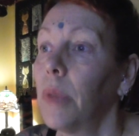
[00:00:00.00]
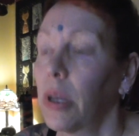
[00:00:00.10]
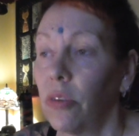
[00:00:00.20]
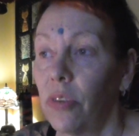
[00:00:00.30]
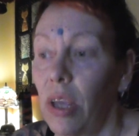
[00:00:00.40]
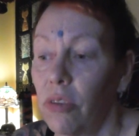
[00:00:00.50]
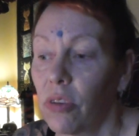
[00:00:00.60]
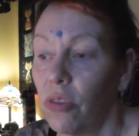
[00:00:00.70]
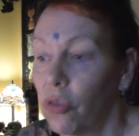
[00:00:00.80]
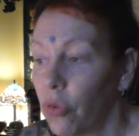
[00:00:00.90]
like I say, it's
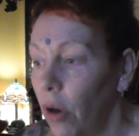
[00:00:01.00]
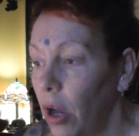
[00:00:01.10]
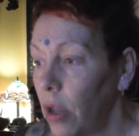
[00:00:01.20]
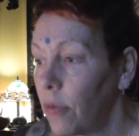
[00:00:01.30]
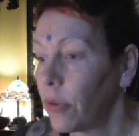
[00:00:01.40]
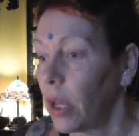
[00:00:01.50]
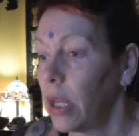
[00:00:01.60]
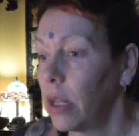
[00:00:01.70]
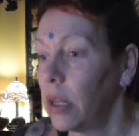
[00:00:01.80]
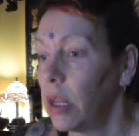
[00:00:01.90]
contrived
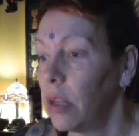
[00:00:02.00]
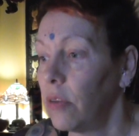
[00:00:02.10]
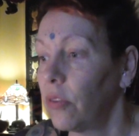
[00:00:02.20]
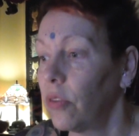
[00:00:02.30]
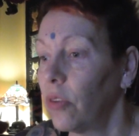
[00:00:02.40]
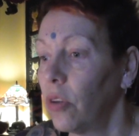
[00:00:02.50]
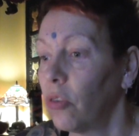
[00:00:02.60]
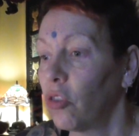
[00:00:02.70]
and it's